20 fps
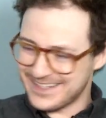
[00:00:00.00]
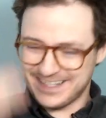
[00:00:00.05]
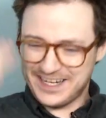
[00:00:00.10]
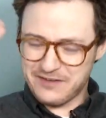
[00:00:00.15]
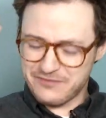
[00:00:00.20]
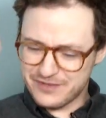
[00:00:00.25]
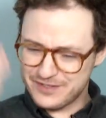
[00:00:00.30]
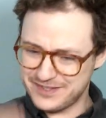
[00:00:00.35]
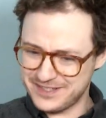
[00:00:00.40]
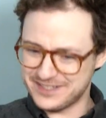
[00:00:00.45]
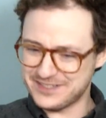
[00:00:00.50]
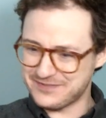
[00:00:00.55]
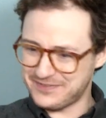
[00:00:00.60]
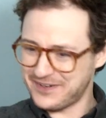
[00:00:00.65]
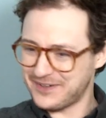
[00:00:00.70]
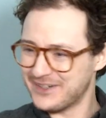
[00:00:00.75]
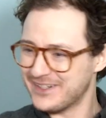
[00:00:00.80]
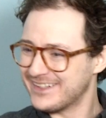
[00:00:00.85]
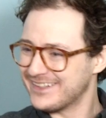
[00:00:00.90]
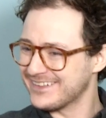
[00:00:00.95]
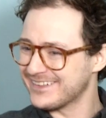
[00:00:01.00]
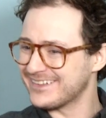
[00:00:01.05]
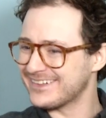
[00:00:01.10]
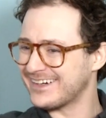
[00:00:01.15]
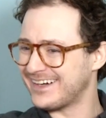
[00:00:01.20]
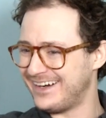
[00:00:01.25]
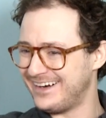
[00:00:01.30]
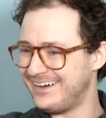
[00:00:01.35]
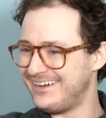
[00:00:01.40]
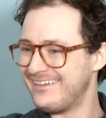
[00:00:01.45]
Like everything's very clear
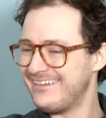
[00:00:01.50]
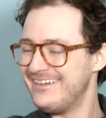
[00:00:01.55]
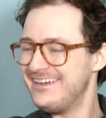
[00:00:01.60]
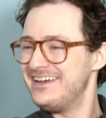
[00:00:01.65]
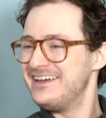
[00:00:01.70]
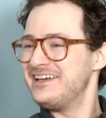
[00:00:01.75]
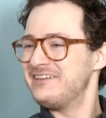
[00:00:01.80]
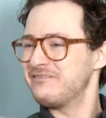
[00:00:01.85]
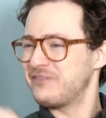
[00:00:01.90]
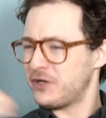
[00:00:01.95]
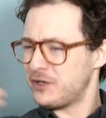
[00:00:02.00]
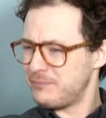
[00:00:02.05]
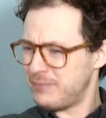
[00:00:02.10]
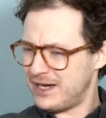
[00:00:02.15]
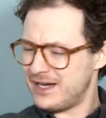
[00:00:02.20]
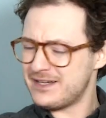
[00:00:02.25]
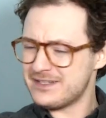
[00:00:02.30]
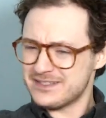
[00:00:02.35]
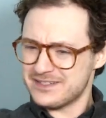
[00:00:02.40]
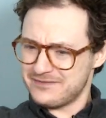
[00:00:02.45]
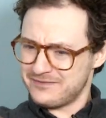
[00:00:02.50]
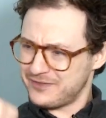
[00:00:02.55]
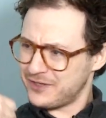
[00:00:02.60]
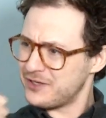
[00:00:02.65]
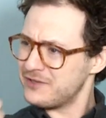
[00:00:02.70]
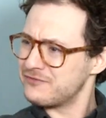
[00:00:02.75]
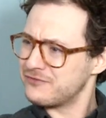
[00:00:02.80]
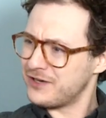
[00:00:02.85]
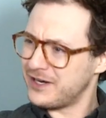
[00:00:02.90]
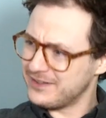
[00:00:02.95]
cut, very positive,
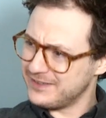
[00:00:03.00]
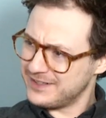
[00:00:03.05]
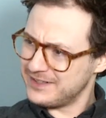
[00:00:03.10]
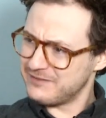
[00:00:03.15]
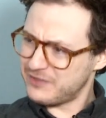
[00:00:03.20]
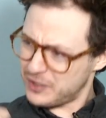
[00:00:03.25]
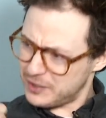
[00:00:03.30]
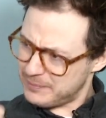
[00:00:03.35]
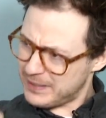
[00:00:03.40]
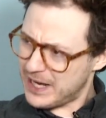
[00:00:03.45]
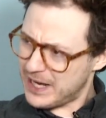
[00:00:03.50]
very friendly, and very